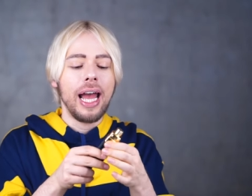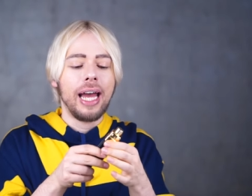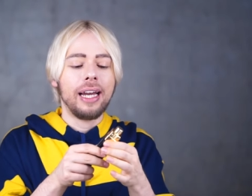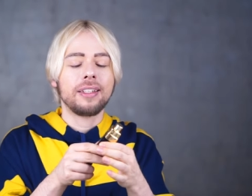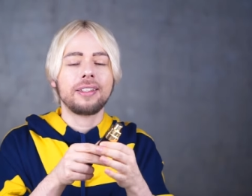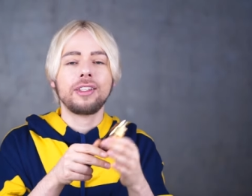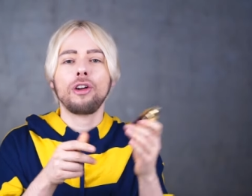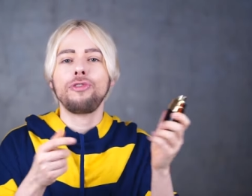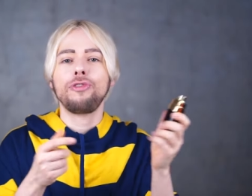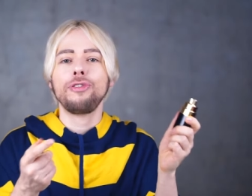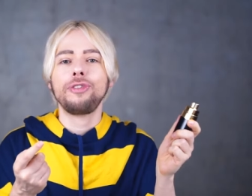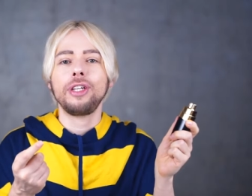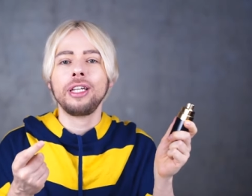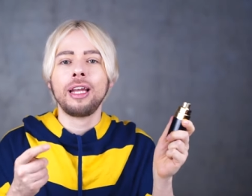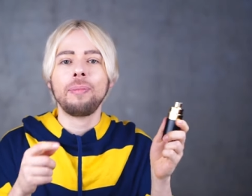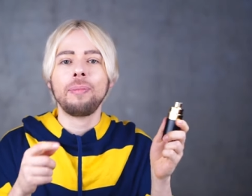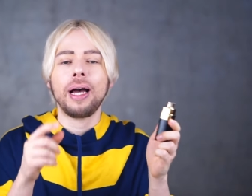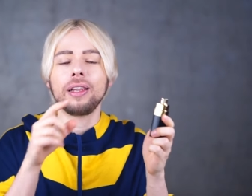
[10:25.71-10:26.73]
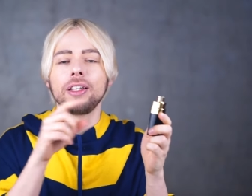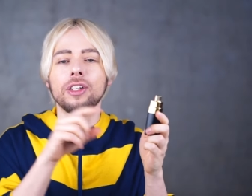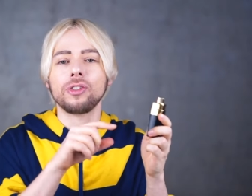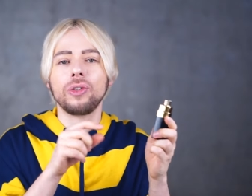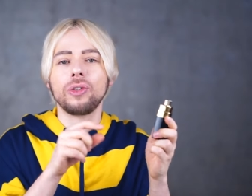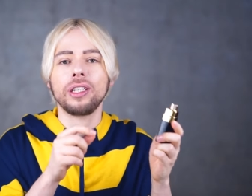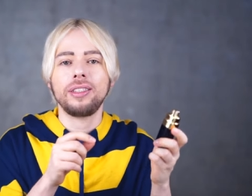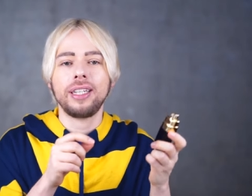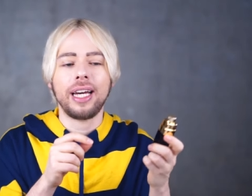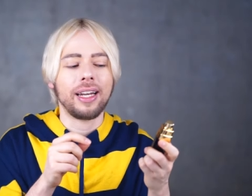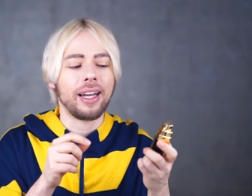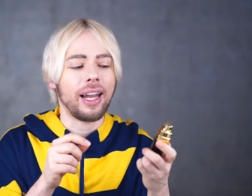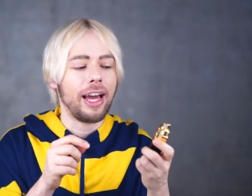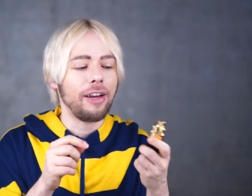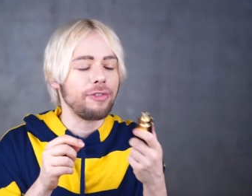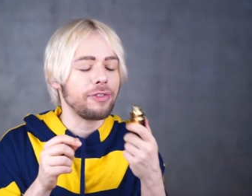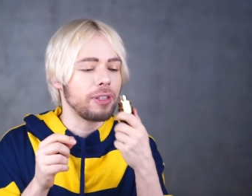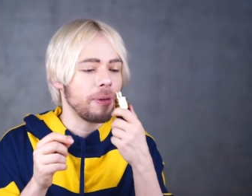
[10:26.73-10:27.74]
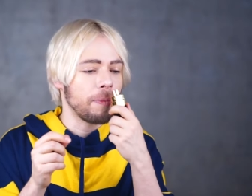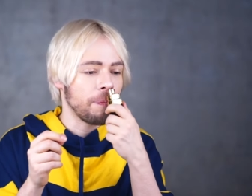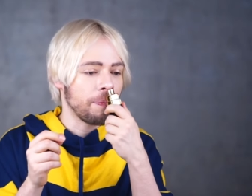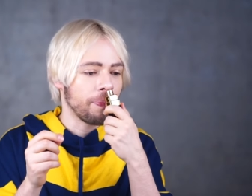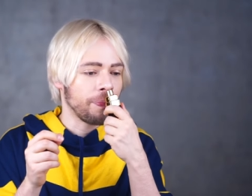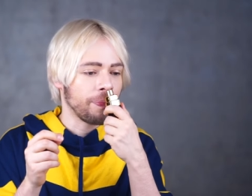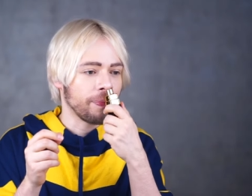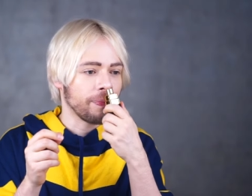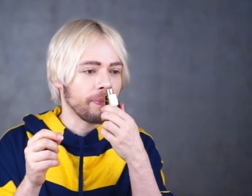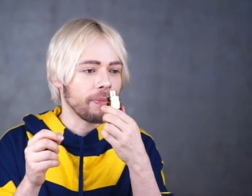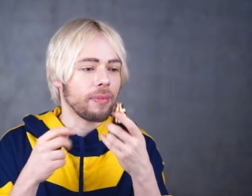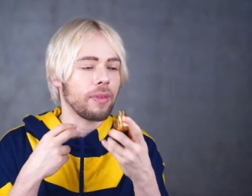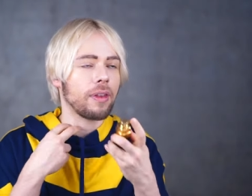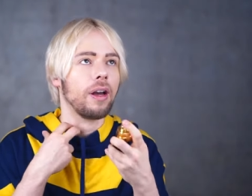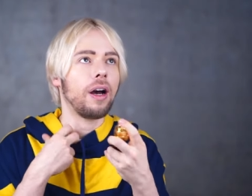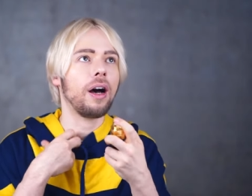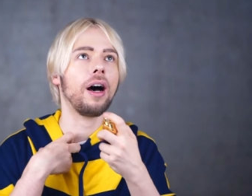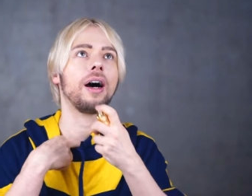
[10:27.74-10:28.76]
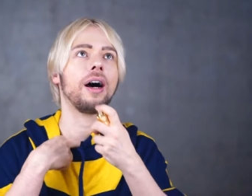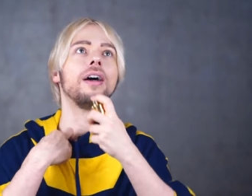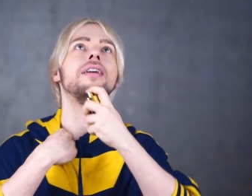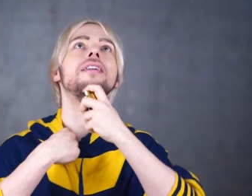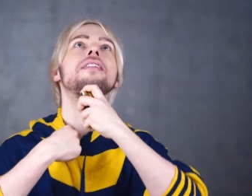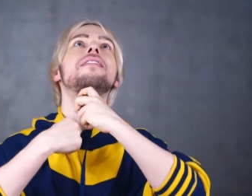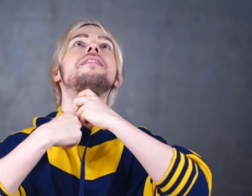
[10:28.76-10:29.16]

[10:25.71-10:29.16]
And instead of fifteen milliliters, there's only ten left. Ah,